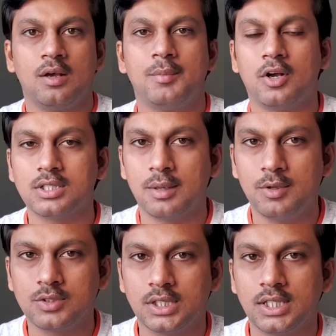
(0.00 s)
Because I'm
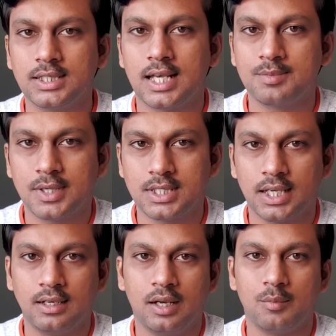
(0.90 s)
using this as my
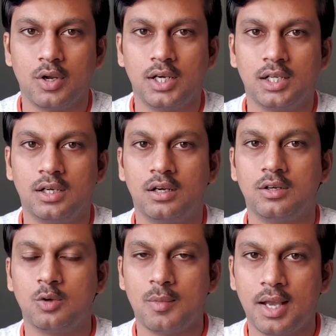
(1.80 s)
secondary monitor uh,
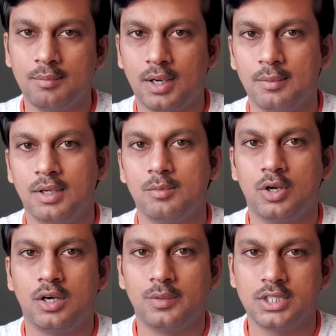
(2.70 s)
to my primary
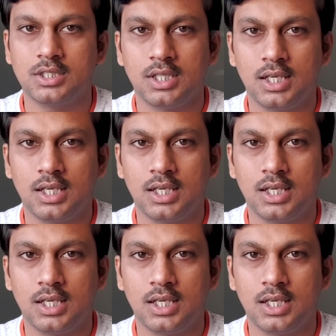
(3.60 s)
monitor which is the